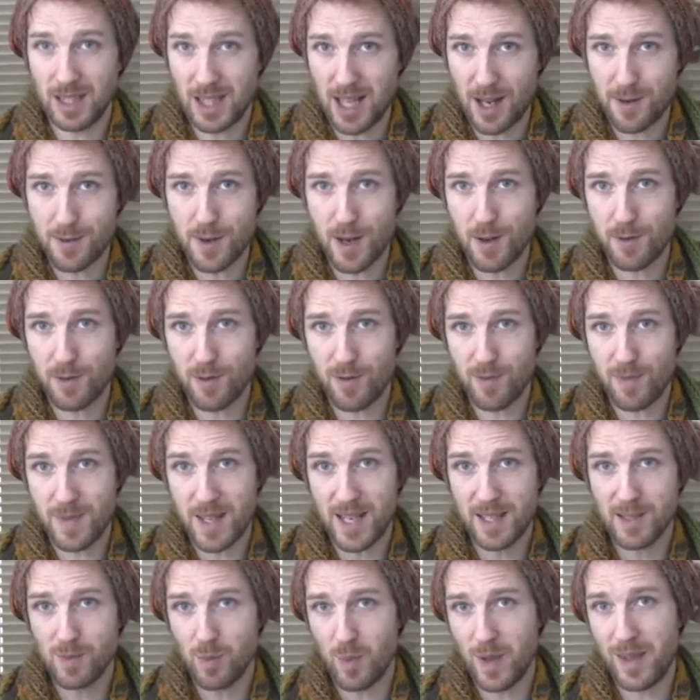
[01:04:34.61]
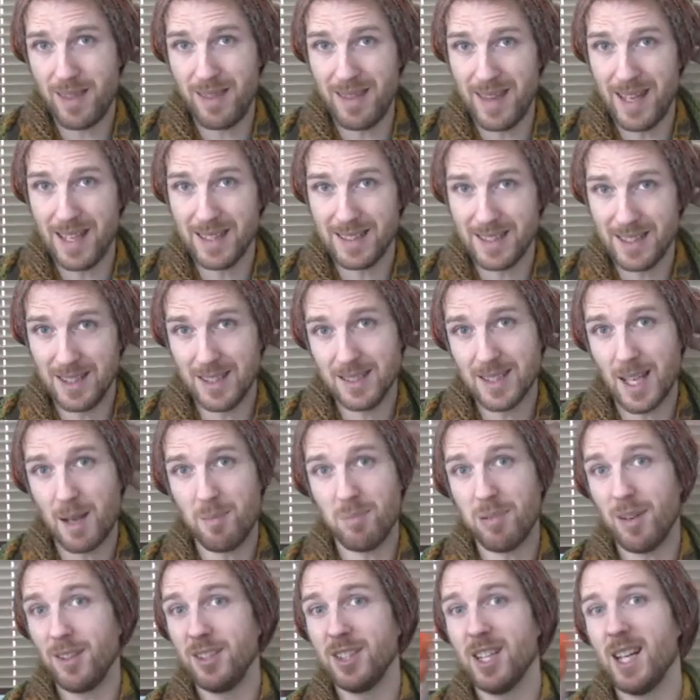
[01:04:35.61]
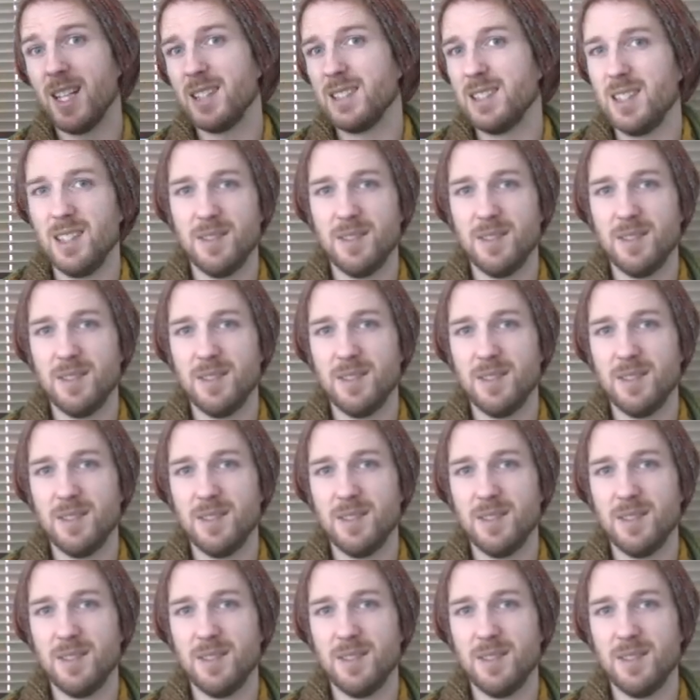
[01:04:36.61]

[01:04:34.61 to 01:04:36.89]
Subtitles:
leftover from this with this in the same project,